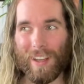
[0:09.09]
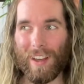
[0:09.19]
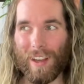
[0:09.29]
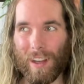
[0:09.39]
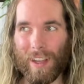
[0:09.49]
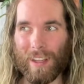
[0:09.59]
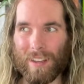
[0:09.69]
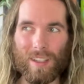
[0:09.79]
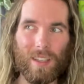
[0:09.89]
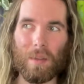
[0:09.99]

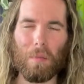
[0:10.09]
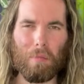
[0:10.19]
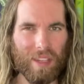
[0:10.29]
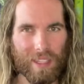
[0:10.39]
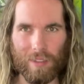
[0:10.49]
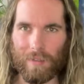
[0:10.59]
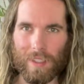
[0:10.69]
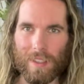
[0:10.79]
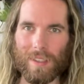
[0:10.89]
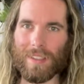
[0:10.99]
and in the midst of
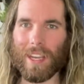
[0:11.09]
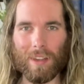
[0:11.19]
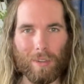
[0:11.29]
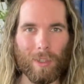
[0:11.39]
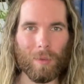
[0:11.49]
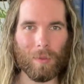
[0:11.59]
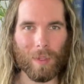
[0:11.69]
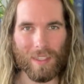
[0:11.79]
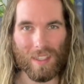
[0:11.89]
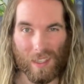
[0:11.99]
this 10-kilometer
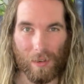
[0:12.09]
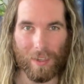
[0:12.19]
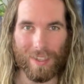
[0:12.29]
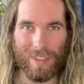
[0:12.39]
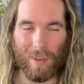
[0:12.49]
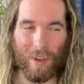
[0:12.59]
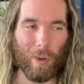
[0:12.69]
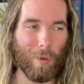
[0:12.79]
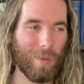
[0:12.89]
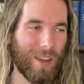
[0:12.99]
run series, so I
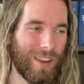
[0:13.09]
hope that